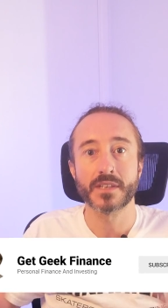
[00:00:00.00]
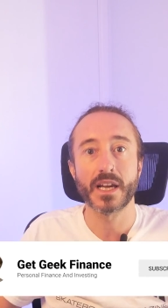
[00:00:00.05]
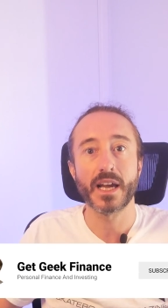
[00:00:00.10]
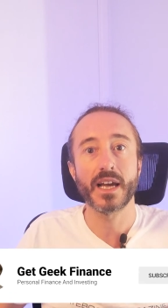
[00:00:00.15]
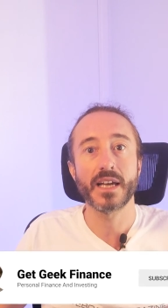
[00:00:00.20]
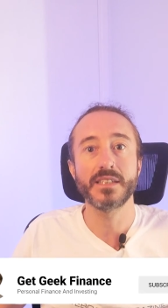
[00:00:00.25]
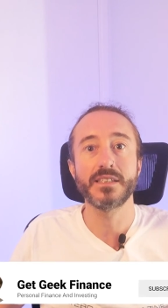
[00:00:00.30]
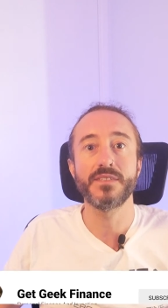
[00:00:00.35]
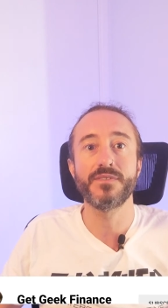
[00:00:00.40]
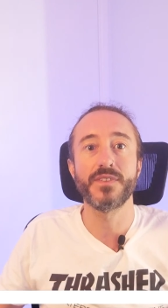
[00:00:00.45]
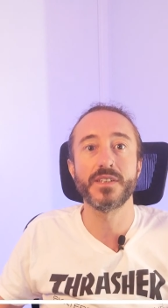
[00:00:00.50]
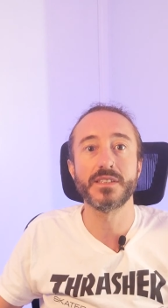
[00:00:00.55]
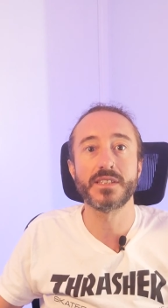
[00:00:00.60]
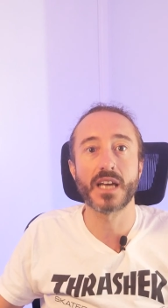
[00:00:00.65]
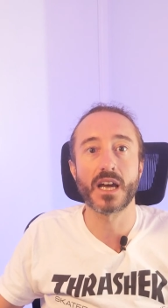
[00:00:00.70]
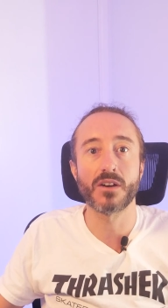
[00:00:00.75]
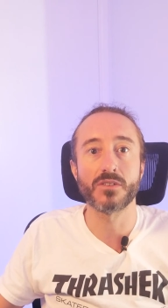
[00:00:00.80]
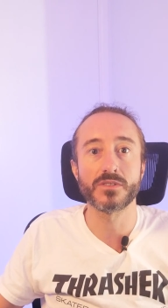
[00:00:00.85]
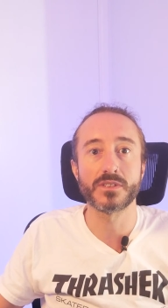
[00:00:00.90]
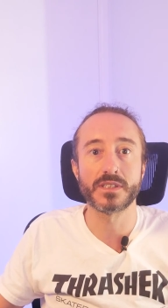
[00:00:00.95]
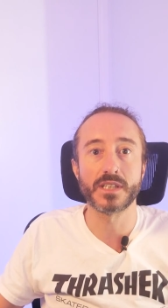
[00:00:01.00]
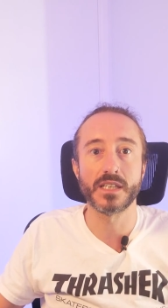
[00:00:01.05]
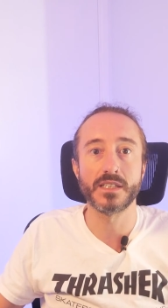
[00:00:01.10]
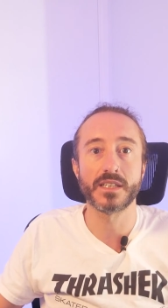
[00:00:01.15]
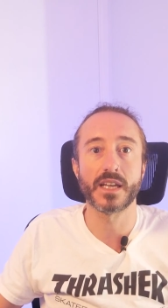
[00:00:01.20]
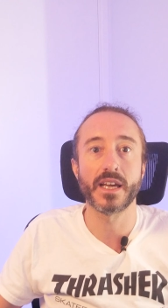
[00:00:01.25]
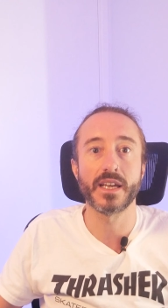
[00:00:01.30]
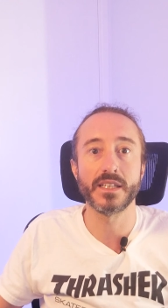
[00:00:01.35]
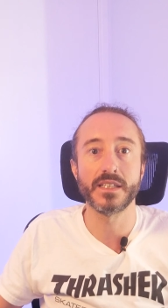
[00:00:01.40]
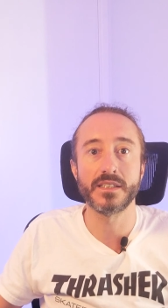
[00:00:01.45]
And if in doubt,
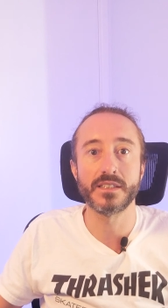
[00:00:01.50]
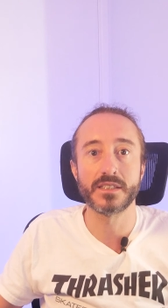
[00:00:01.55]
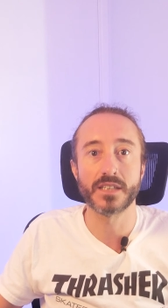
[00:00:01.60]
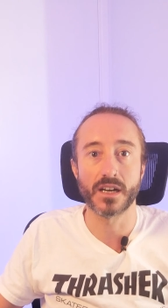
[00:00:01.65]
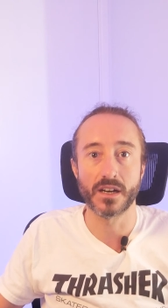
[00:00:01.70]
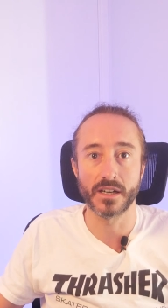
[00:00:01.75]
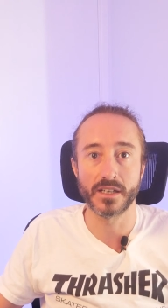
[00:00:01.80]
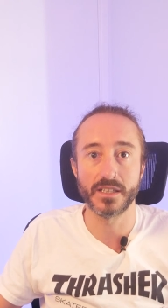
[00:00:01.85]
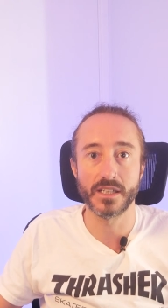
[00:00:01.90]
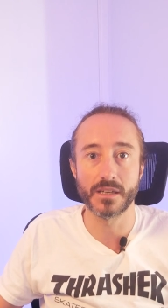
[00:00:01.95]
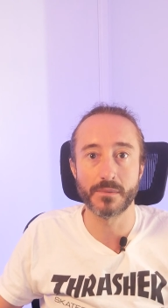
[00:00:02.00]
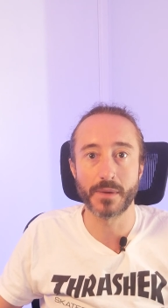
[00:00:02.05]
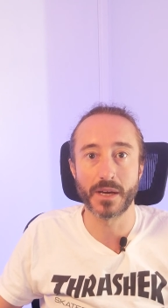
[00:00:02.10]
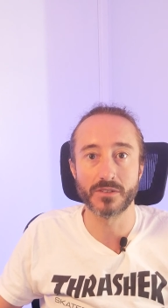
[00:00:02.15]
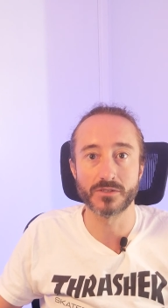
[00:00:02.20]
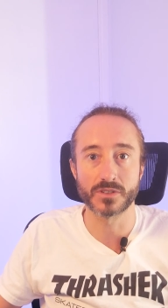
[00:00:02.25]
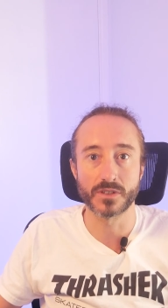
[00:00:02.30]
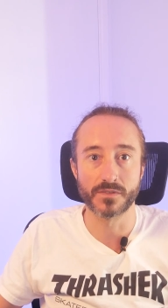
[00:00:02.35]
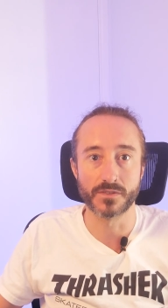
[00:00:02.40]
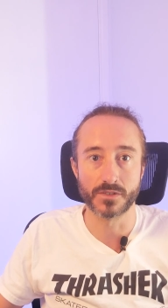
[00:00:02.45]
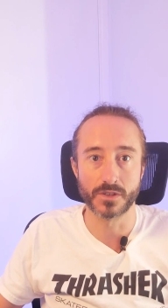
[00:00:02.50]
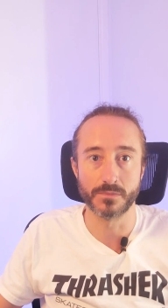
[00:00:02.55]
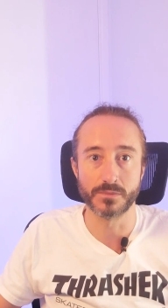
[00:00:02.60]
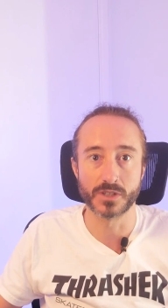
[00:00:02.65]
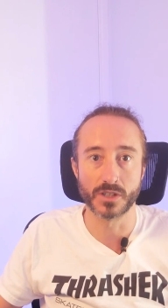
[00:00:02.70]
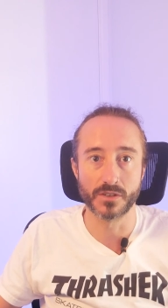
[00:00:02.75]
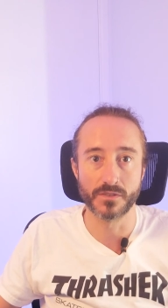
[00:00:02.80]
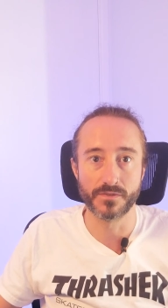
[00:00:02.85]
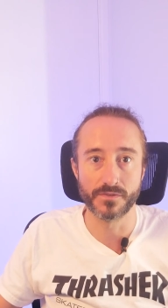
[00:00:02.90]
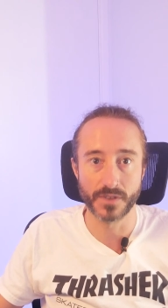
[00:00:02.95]
send a tiny amount of
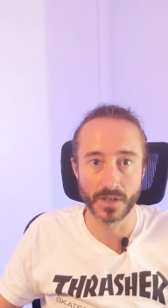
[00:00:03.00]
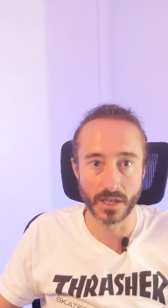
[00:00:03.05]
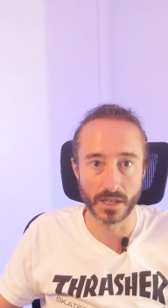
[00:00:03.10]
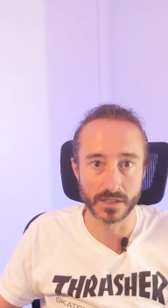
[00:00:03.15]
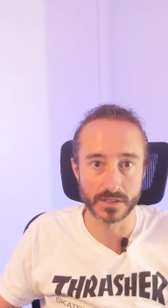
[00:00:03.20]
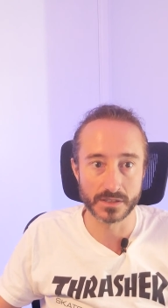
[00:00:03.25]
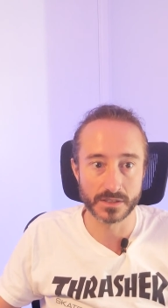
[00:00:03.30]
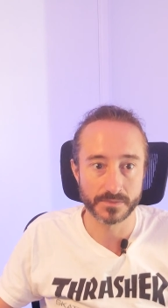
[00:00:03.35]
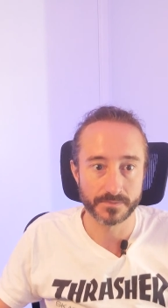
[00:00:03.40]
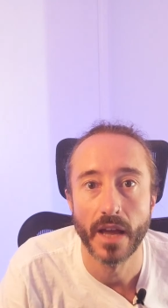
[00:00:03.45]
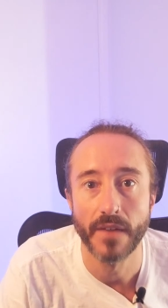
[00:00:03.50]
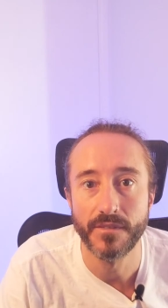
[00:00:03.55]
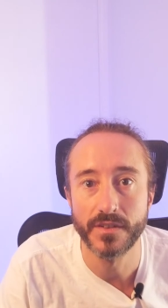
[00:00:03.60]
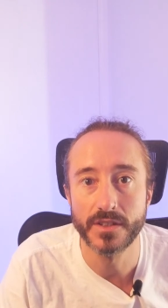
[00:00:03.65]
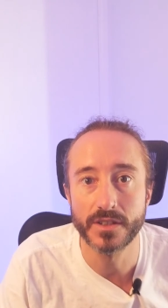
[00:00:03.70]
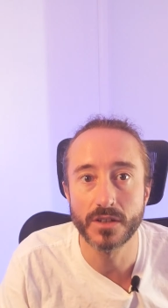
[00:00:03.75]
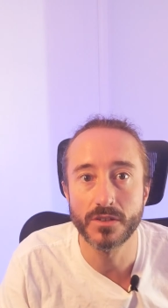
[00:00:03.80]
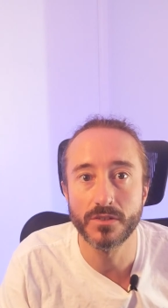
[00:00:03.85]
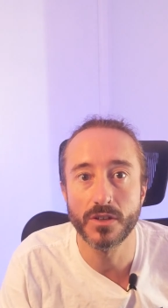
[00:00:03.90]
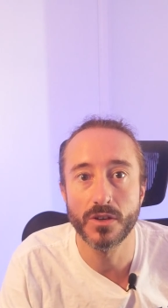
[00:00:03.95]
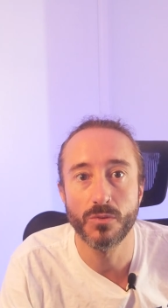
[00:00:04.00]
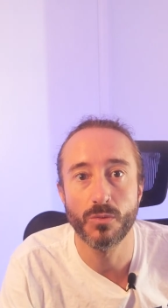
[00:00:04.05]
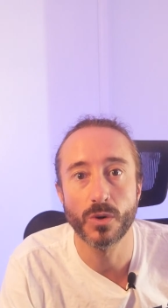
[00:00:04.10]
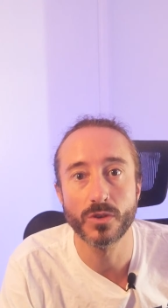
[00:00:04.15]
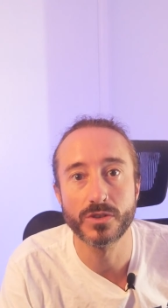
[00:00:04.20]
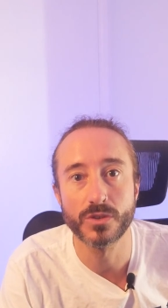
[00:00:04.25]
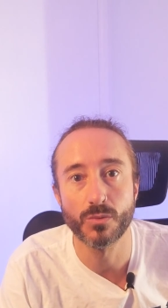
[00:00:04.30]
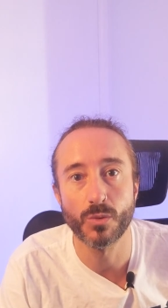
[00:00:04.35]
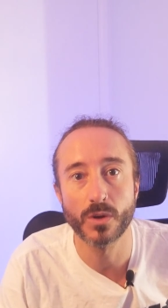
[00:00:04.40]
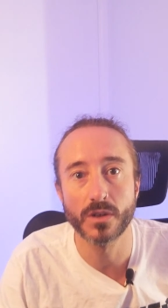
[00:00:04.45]
crypto first. If you don't know
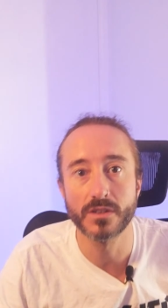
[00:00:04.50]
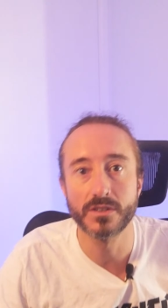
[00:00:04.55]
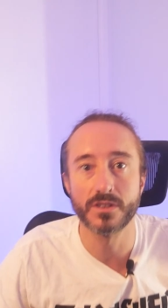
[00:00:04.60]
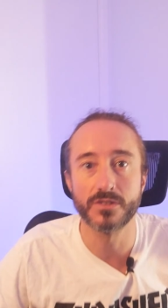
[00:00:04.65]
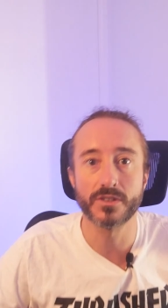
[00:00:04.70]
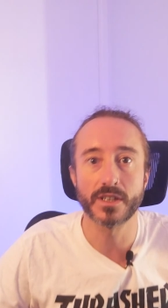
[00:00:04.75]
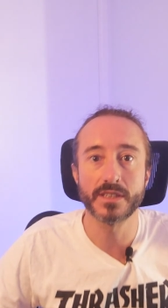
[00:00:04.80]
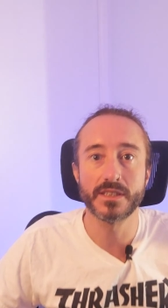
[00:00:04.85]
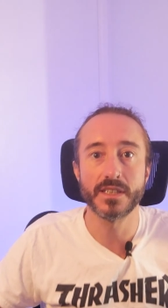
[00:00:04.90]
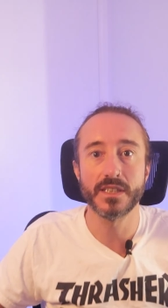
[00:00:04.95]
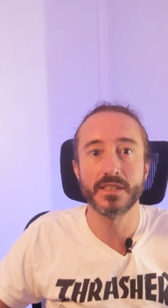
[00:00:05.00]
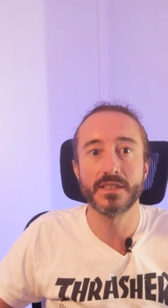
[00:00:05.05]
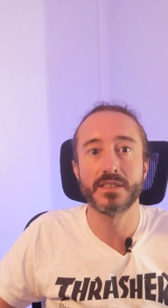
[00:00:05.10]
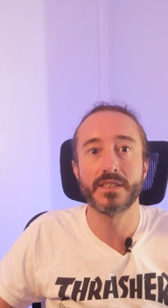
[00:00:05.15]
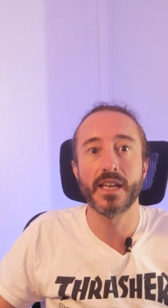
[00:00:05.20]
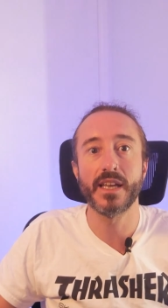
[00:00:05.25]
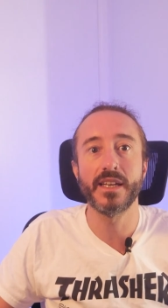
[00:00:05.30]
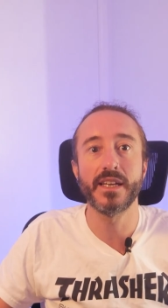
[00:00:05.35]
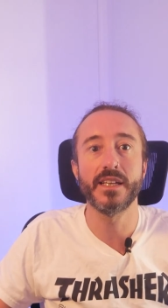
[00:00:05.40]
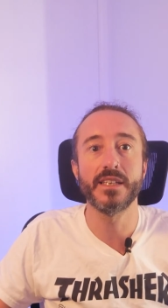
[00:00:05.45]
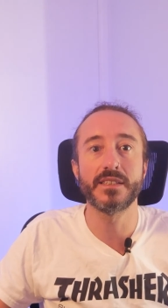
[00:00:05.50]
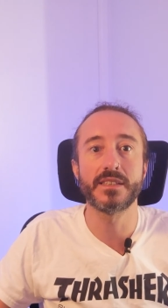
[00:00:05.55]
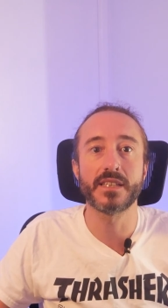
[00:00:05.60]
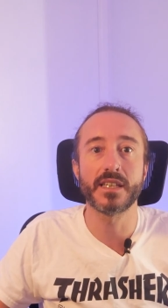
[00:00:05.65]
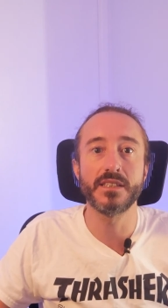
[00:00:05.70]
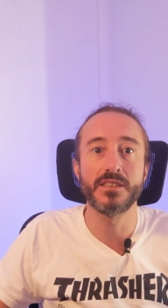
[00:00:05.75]
what a wallet address is, then it's